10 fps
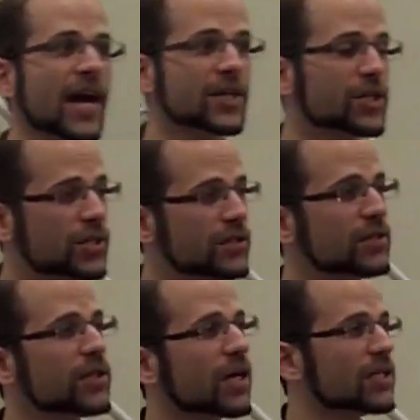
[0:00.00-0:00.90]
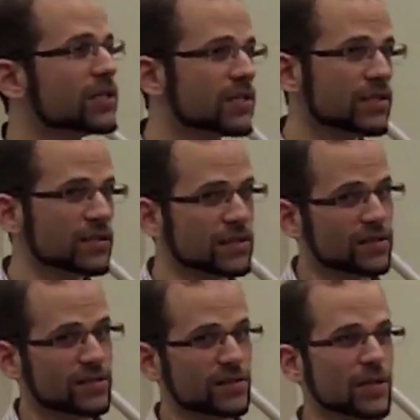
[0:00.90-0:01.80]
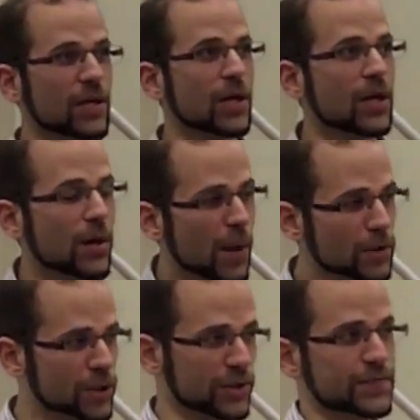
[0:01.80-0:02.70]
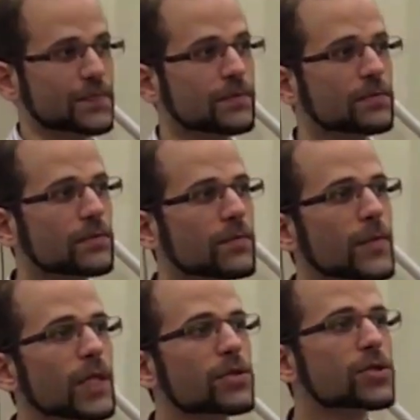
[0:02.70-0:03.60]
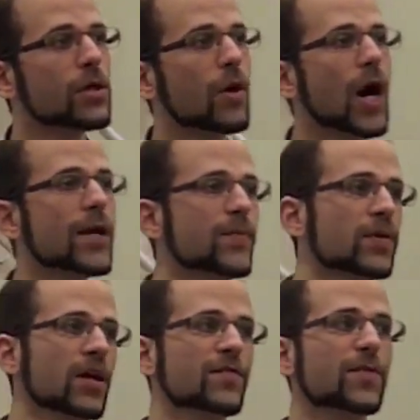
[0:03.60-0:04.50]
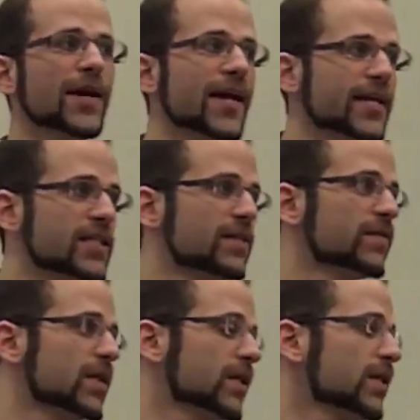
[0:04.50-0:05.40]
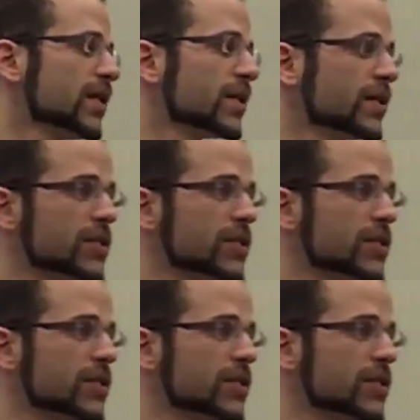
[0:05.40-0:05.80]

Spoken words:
Action, not emotion. So hyper left brain activity